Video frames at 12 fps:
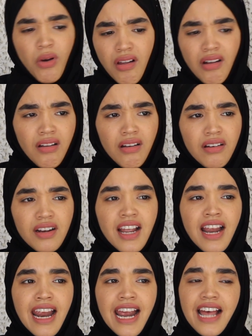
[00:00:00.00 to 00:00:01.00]

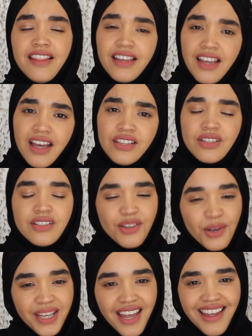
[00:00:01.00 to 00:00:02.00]
and the guy's just,
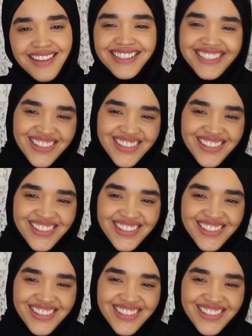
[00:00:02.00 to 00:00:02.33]
okay,